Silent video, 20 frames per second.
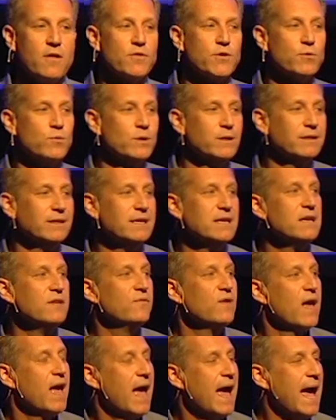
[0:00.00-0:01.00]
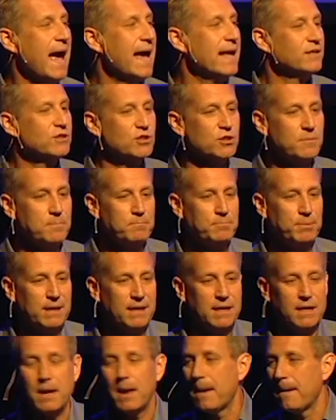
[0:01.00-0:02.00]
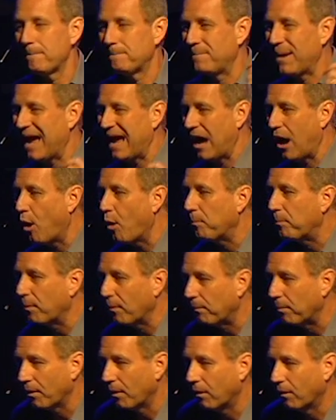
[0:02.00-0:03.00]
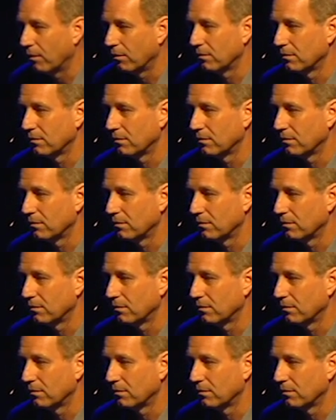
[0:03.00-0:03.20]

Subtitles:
the relief had to be palpable.